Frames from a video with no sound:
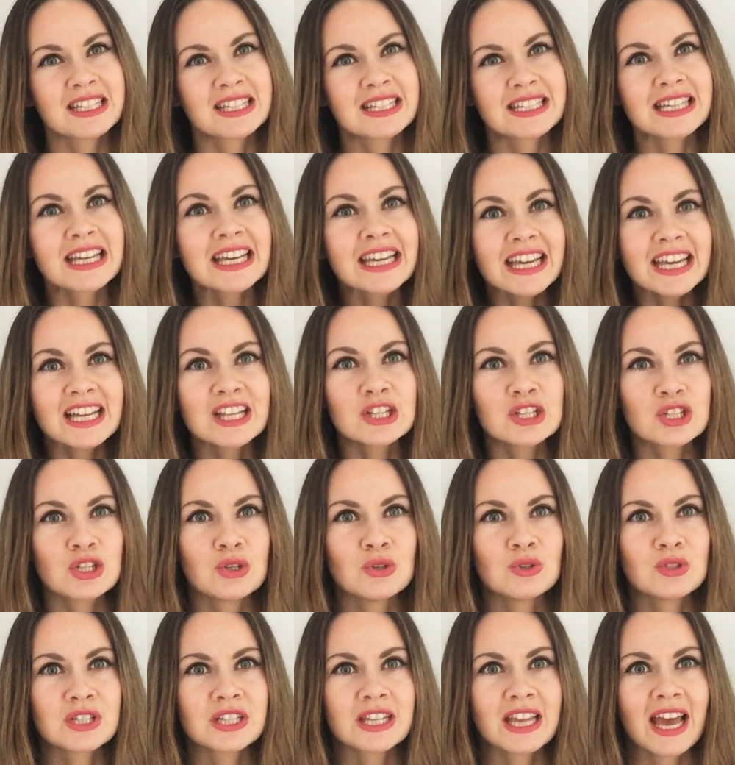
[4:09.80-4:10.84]
dig into
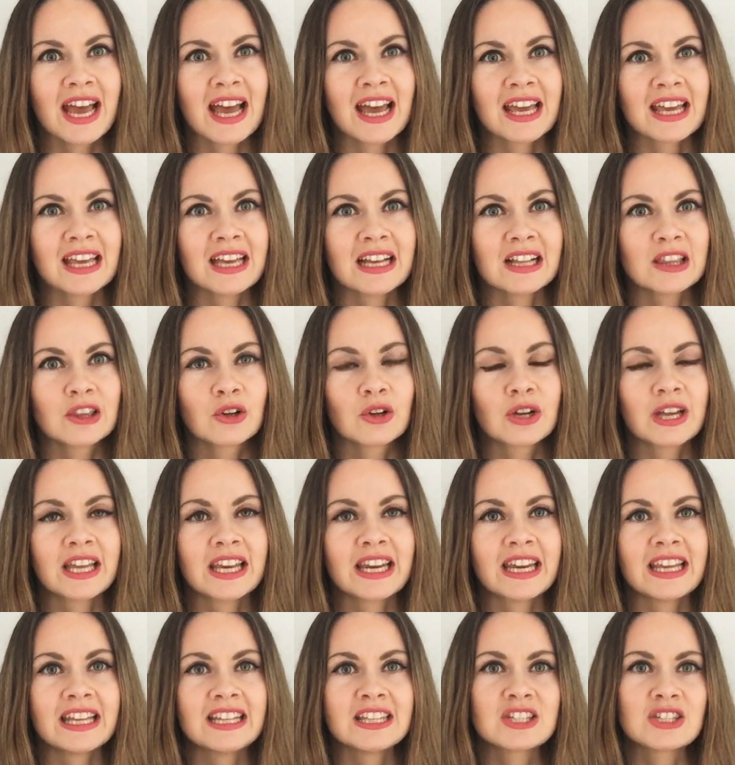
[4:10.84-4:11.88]
today, looking
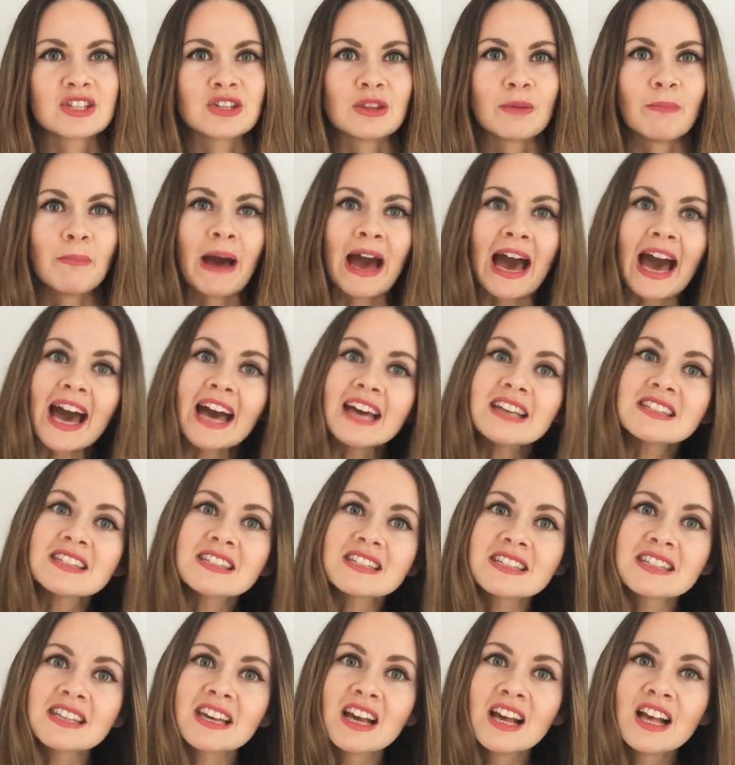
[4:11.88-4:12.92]
into the
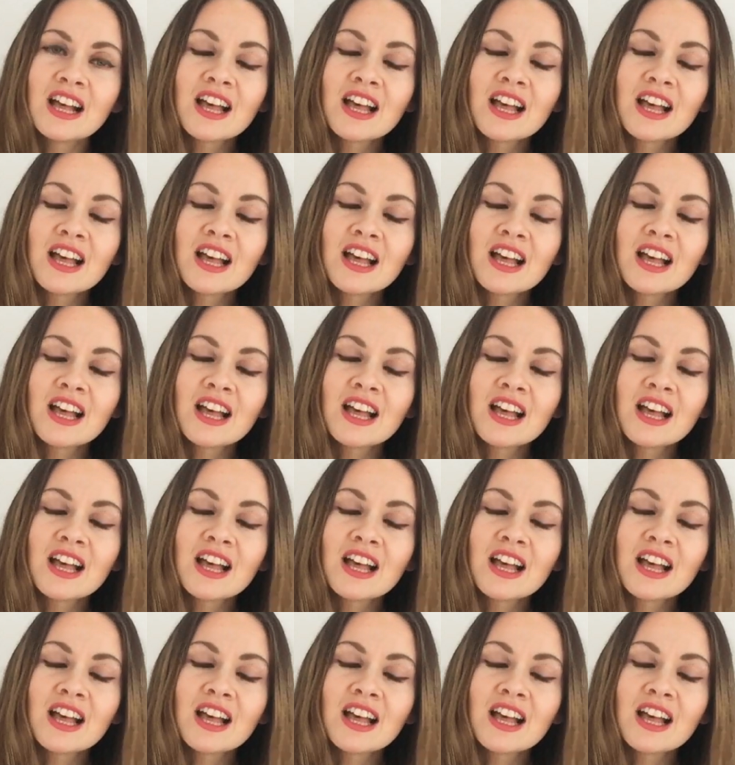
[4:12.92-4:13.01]
past,